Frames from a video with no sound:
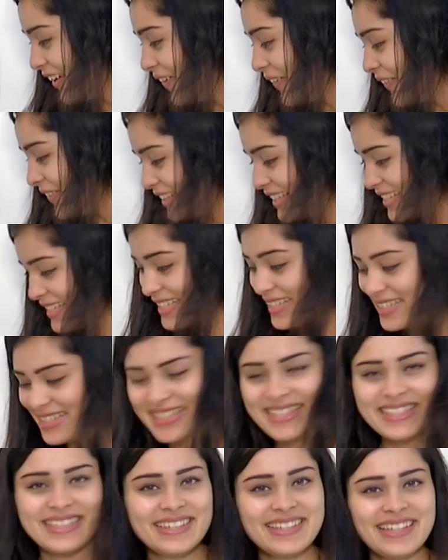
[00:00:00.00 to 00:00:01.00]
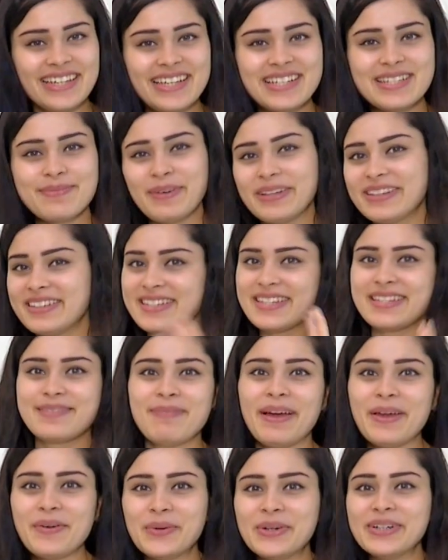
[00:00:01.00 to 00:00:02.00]
all these little, little things, but this is
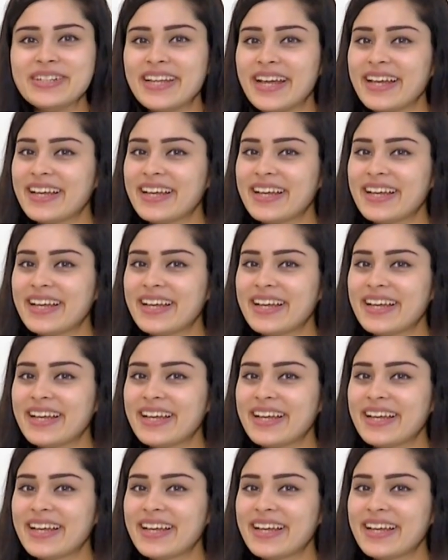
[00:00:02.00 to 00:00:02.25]
my world.